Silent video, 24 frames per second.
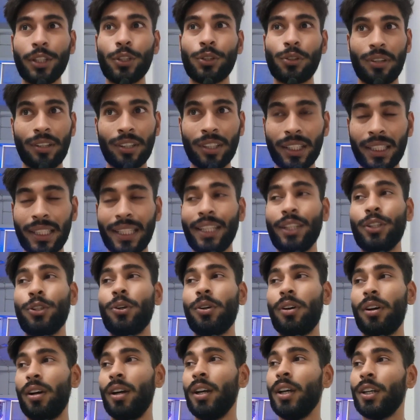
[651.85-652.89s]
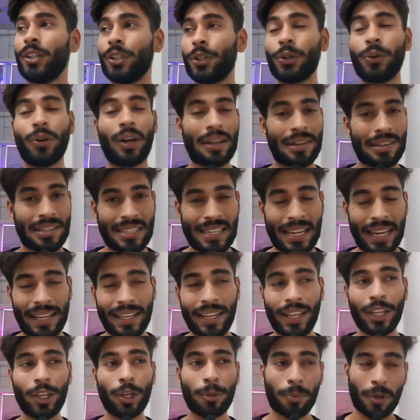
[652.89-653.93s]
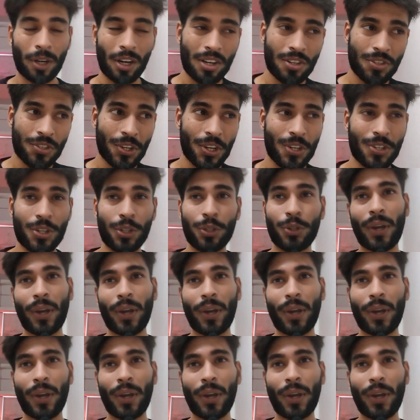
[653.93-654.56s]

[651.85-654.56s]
your learning, your understanding, your pronunciation,